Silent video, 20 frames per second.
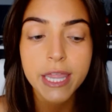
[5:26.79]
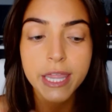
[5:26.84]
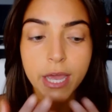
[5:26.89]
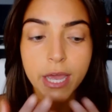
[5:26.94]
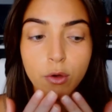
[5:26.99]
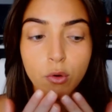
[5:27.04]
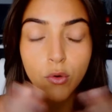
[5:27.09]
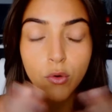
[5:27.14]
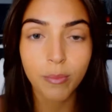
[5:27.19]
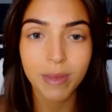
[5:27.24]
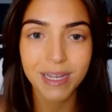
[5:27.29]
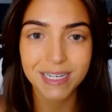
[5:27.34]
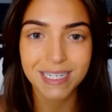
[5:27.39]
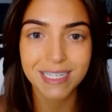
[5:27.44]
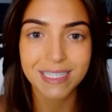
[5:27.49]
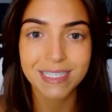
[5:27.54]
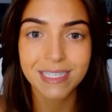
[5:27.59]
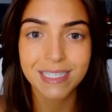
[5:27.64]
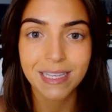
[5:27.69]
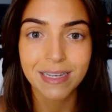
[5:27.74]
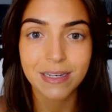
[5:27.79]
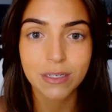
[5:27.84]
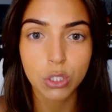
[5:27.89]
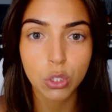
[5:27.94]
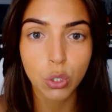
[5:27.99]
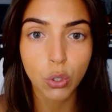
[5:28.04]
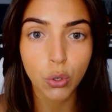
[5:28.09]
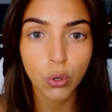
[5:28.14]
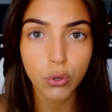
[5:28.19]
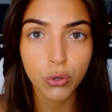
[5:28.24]
that all my dead skin
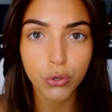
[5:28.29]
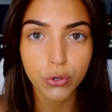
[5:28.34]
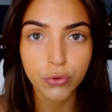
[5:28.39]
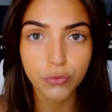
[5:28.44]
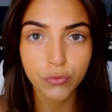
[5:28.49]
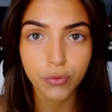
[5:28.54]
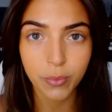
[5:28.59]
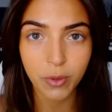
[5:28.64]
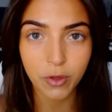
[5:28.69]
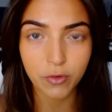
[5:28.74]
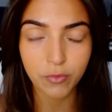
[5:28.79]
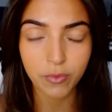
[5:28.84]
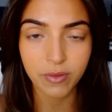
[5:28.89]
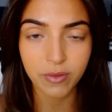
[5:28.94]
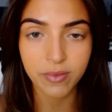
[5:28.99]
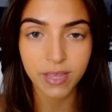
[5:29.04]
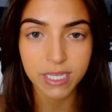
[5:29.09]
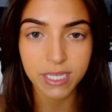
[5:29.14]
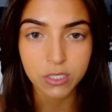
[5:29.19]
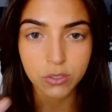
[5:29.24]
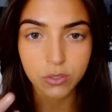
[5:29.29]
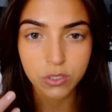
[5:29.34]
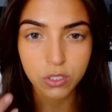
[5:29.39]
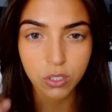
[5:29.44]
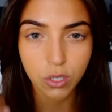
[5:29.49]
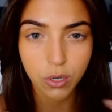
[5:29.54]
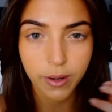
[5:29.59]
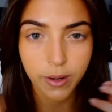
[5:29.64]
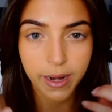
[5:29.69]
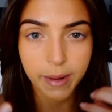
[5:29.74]
is gone from off my face, so it's
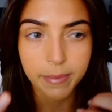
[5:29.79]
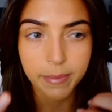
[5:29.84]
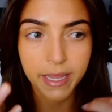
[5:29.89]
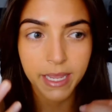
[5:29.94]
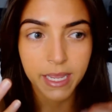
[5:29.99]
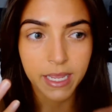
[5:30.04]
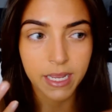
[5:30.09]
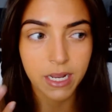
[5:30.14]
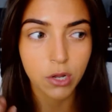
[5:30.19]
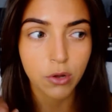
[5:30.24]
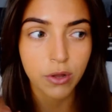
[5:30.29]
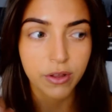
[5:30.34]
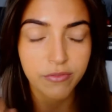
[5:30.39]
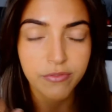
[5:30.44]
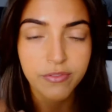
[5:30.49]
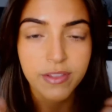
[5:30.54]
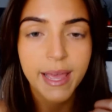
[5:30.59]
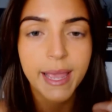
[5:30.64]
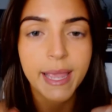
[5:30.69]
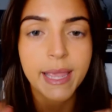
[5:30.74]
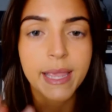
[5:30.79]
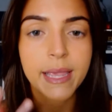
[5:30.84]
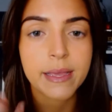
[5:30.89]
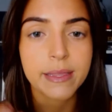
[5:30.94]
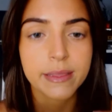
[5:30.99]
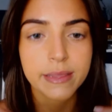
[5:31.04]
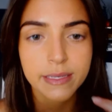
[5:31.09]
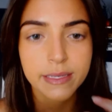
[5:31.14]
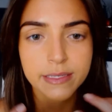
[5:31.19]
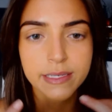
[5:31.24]
not grabbing and going
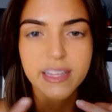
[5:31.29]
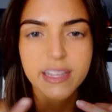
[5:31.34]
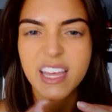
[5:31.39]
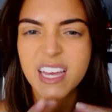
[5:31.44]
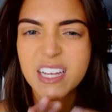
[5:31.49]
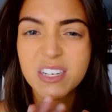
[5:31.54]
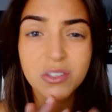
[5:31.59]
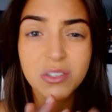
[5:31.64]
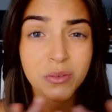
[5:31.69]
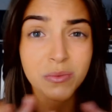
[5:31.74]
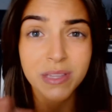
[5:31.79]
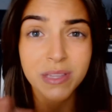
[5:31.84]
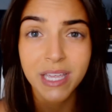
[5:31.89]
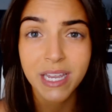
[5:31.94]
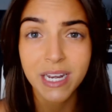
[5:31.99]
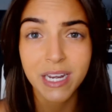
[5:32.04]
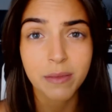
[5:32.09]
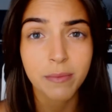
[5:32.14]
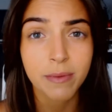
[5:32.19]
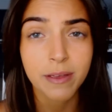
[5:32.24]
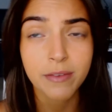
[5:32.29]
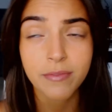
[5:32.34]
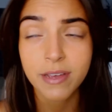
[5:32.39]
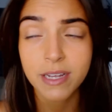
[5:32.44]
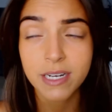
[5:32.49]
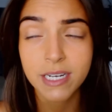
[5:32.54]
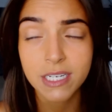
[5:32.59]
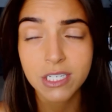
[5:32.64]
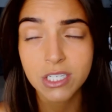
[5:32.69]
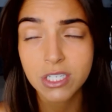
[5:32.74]
flaky and things like that. I do that with any of my
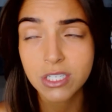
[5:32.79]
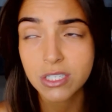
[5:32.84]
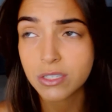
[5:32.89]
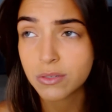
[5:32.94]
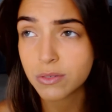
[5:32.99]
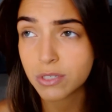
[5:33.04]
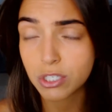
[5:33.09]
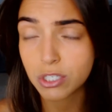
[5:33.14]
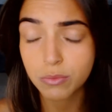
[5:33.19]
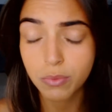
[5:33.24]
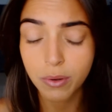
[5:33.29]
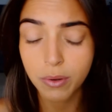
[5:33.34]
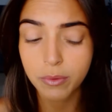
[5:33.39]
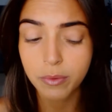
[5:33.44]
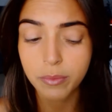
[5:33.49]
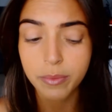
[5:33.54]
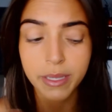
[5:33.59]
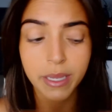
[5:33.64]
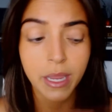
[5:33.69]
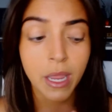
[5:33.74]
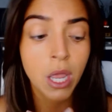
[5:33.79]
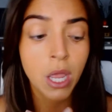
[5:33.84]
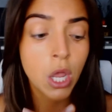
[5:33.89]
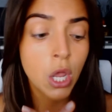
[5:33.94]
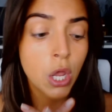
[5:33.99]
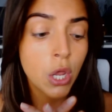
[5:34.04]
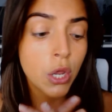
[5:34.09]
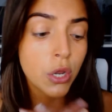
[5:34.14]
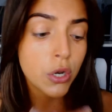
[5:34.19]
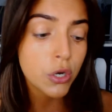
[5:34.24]
foundations, which you'd probably
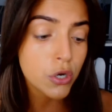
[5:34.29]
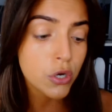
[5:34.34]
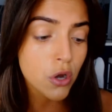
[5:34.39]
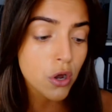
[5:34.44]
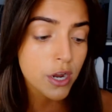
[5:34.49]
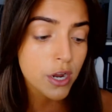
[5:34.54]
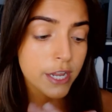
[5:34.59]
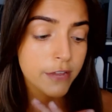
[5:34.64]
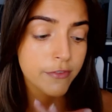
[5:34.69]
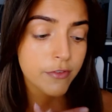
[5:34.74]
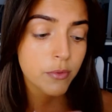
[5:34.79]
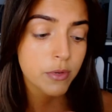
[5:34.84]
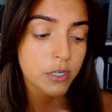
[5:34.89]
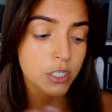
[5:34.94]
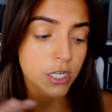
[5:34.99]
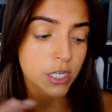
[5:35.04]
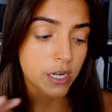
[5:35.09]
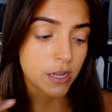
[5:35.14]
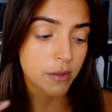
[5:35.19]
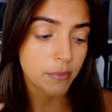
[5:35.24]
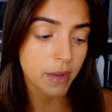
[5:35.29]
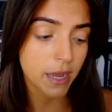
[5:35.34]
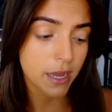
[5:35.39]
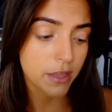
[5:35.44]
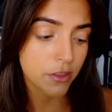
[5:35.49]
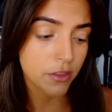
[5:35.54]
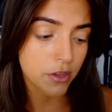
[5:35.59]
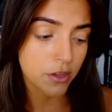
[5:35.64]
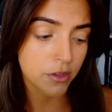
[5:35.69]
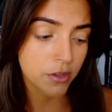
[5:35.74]
know if you watched any of my
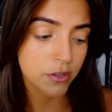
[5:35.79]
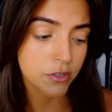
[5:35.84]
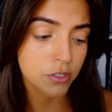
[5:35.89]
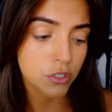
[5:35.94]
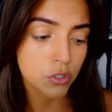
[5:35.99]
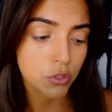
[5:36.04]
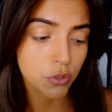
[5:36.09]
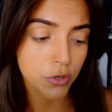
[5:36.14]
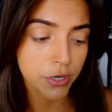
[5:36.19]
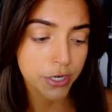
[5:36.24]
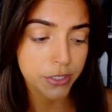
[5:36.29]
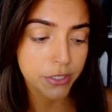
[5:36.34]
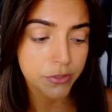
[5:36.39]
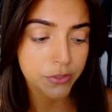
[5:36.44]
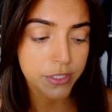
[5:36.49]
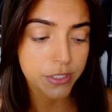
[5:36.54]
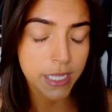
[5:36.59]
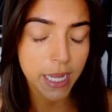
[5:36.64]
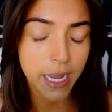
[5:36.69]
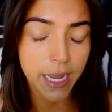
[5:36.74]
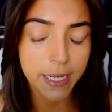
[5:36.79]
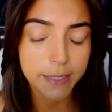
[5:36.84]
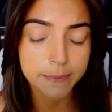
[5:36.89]
other tutorials.